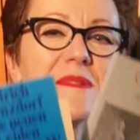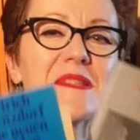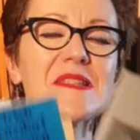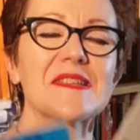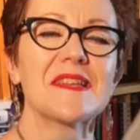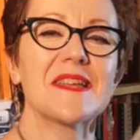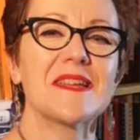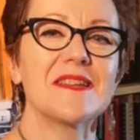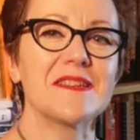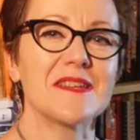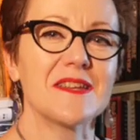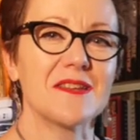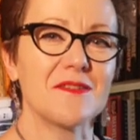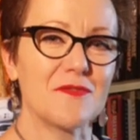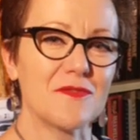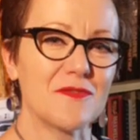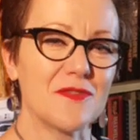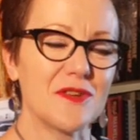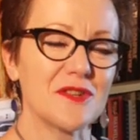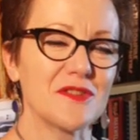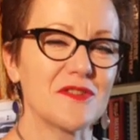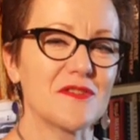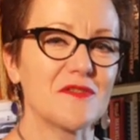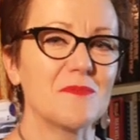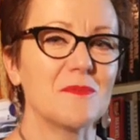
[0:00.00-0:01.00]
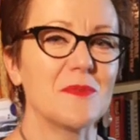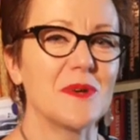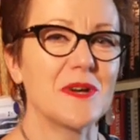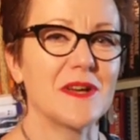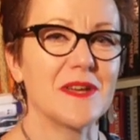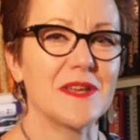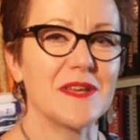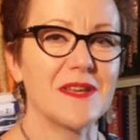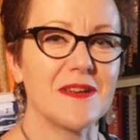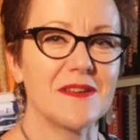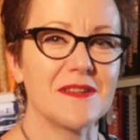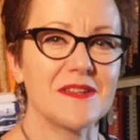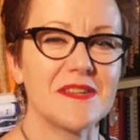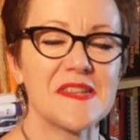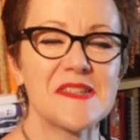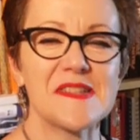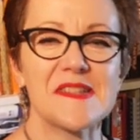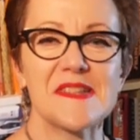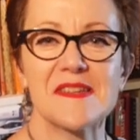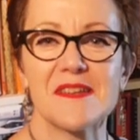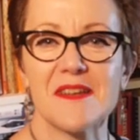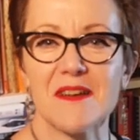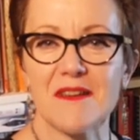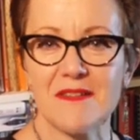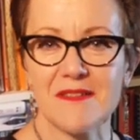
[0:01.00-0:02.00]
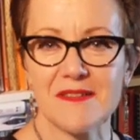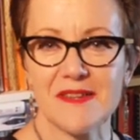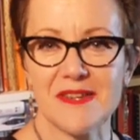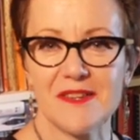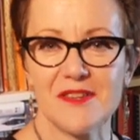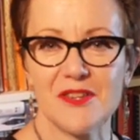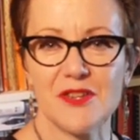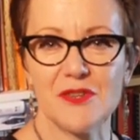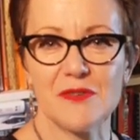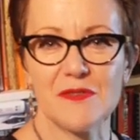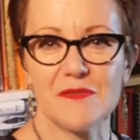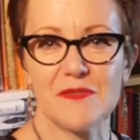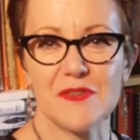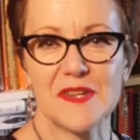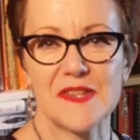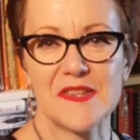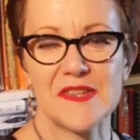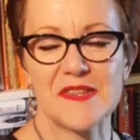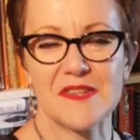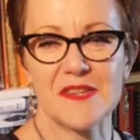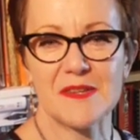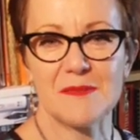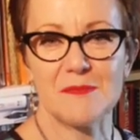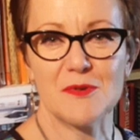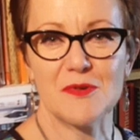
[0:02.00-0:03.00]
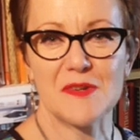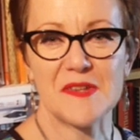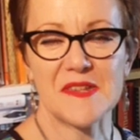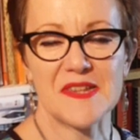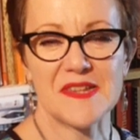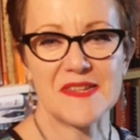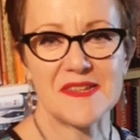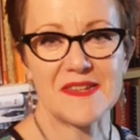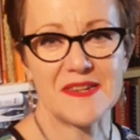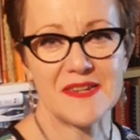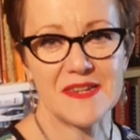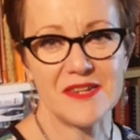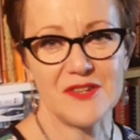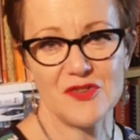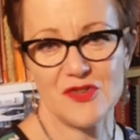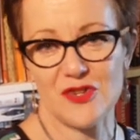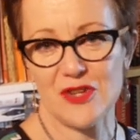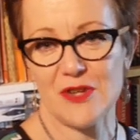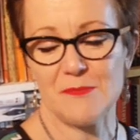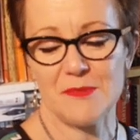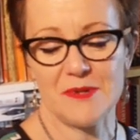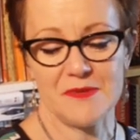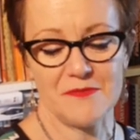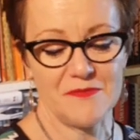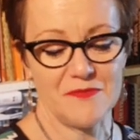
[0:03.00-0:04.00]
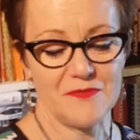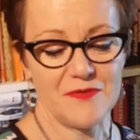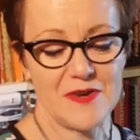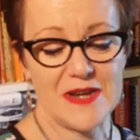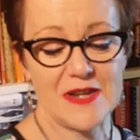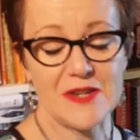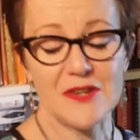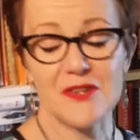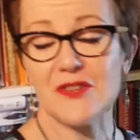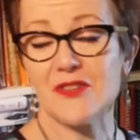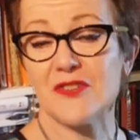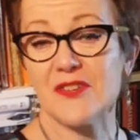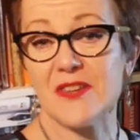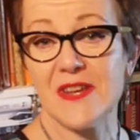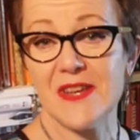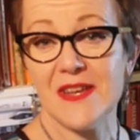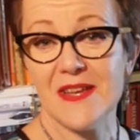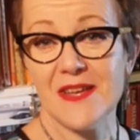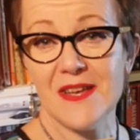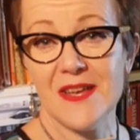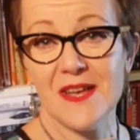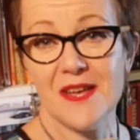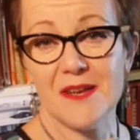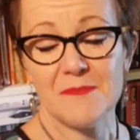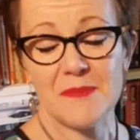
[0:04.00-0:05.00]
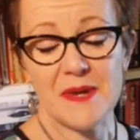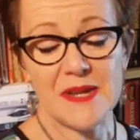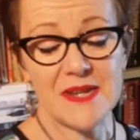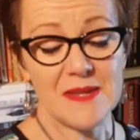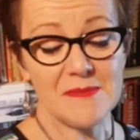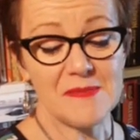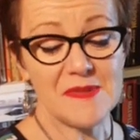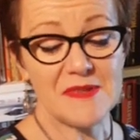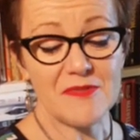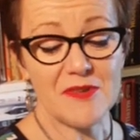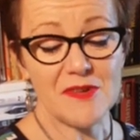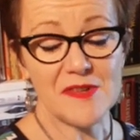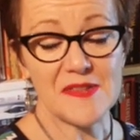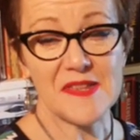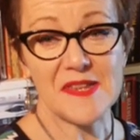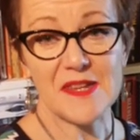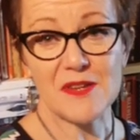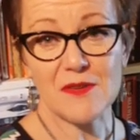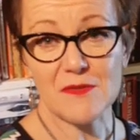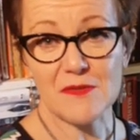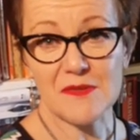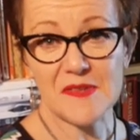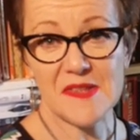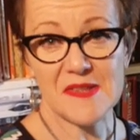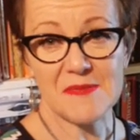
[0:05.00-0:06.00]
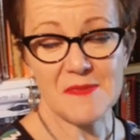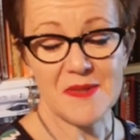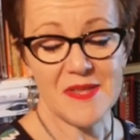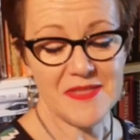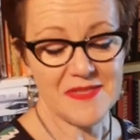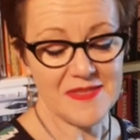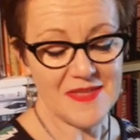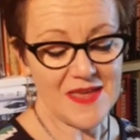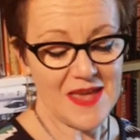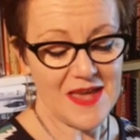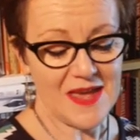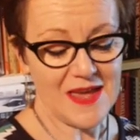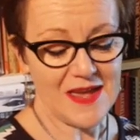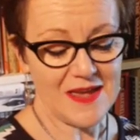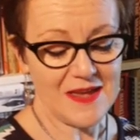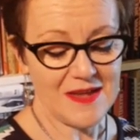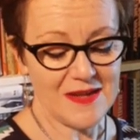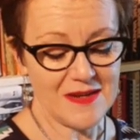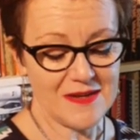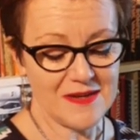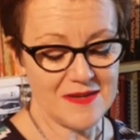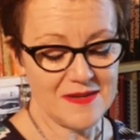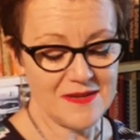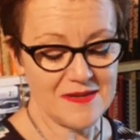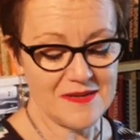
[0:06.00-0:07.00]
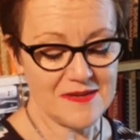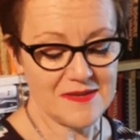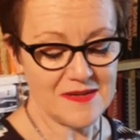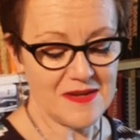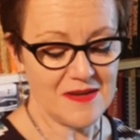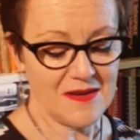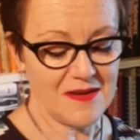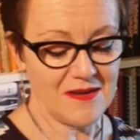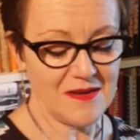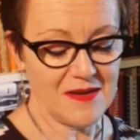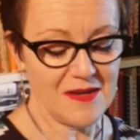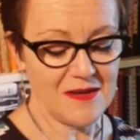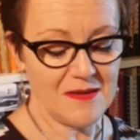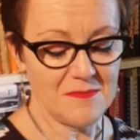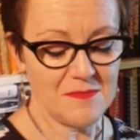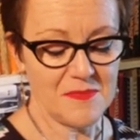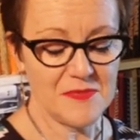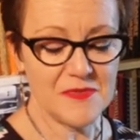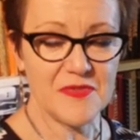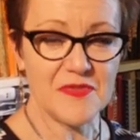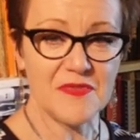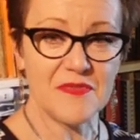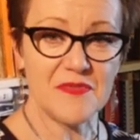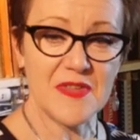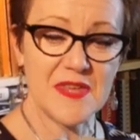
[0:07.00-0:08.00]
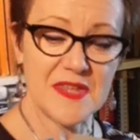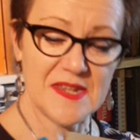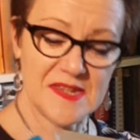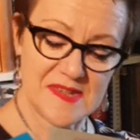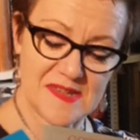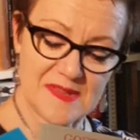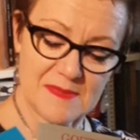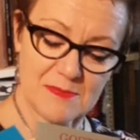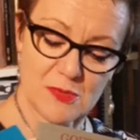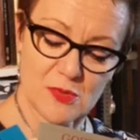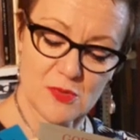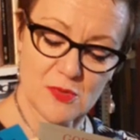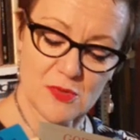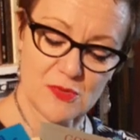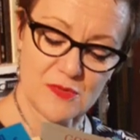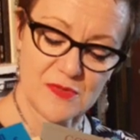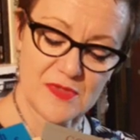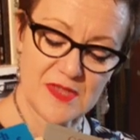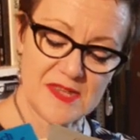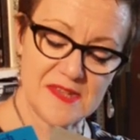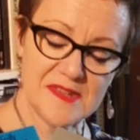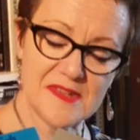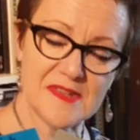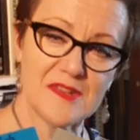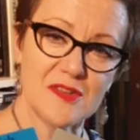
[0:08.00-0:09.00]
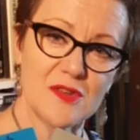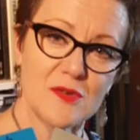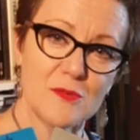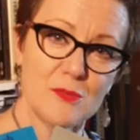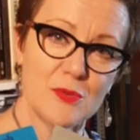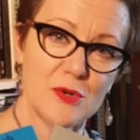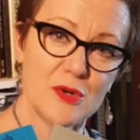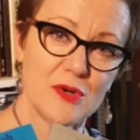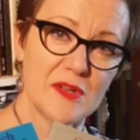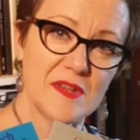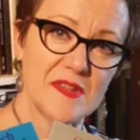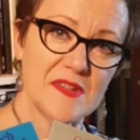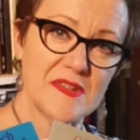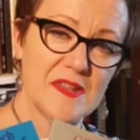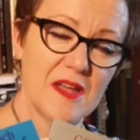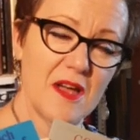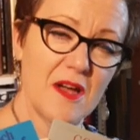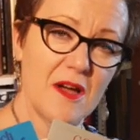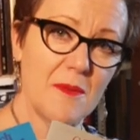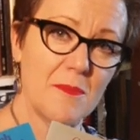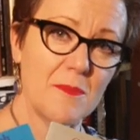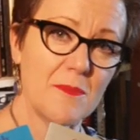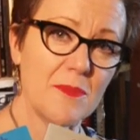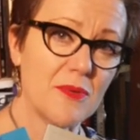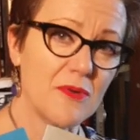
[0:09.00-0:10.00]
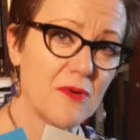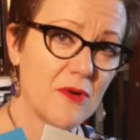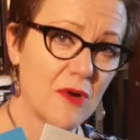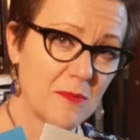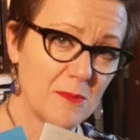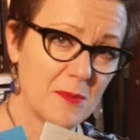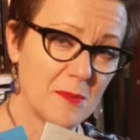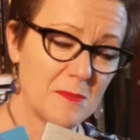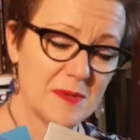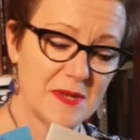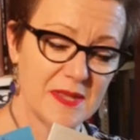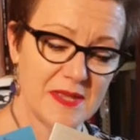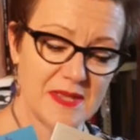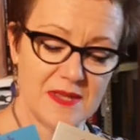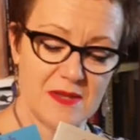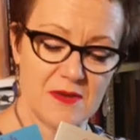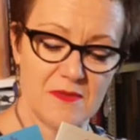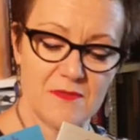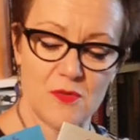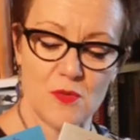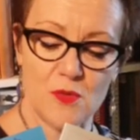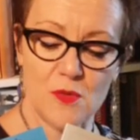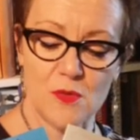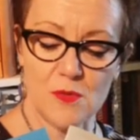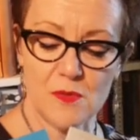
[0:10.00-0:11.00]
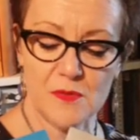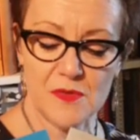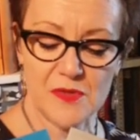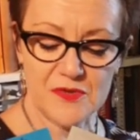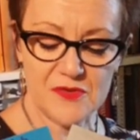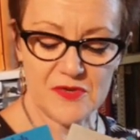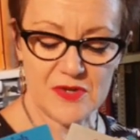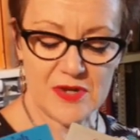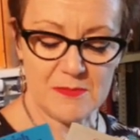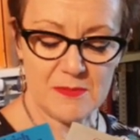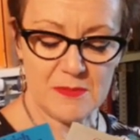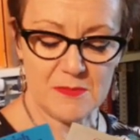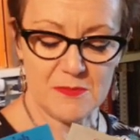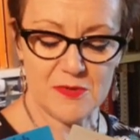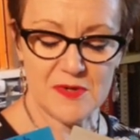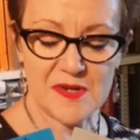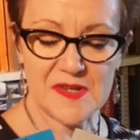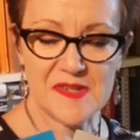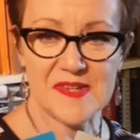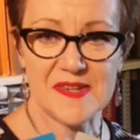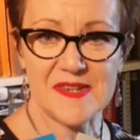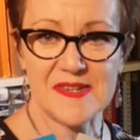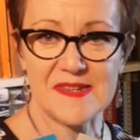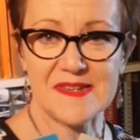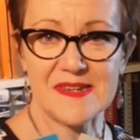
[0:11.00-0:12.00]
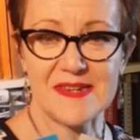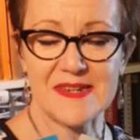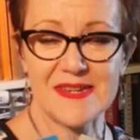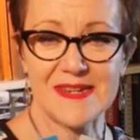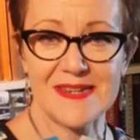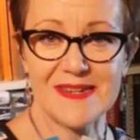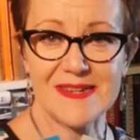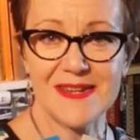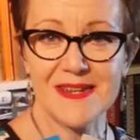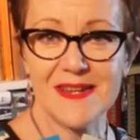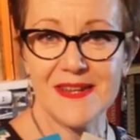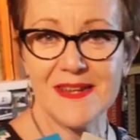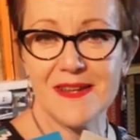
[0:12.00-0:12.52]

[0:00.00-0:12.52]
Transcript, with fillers: standing in front of my uh, discarded university books. I studied German and French. My name is Rosie Goldsmith, and um, this book, these two books, are probably, of all the German books I studied,